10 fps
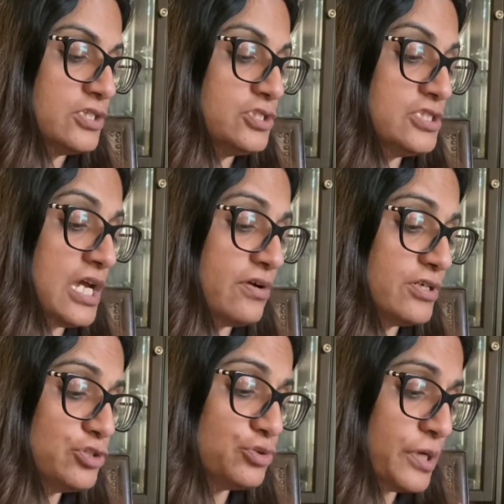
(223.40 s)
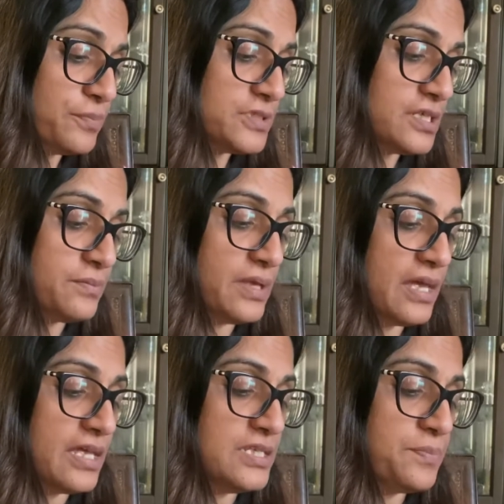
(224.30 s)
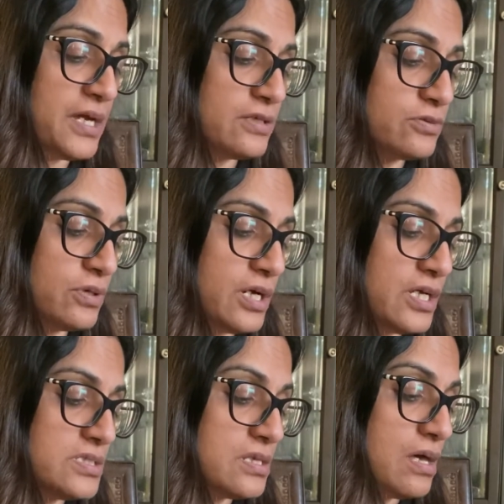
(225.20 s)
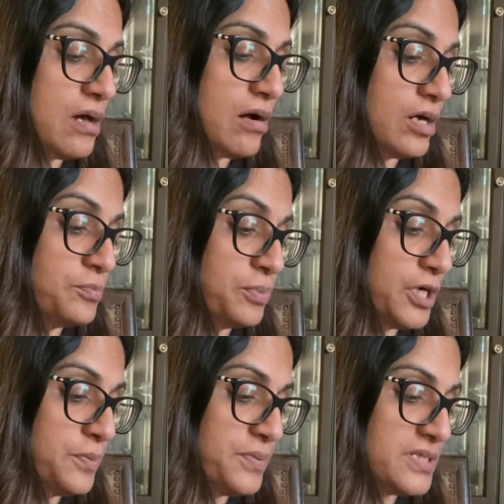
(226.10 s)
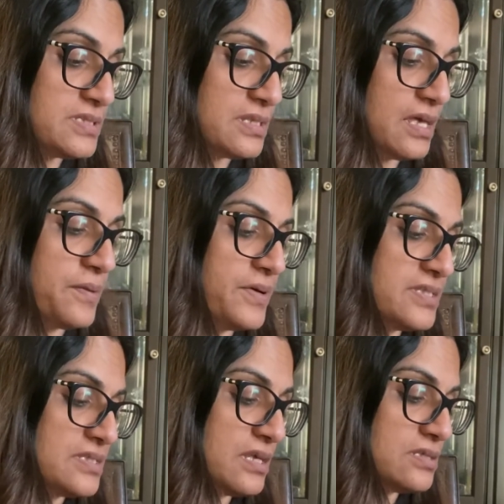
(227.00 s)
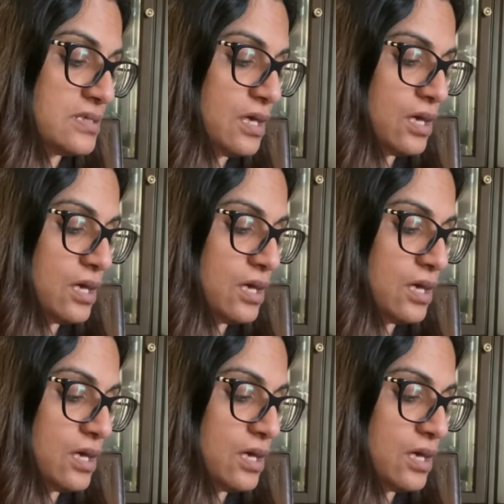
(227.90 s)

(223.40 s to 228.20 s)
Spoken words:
Jared tripped him, Annie Pat cries. On purpose, Emma says.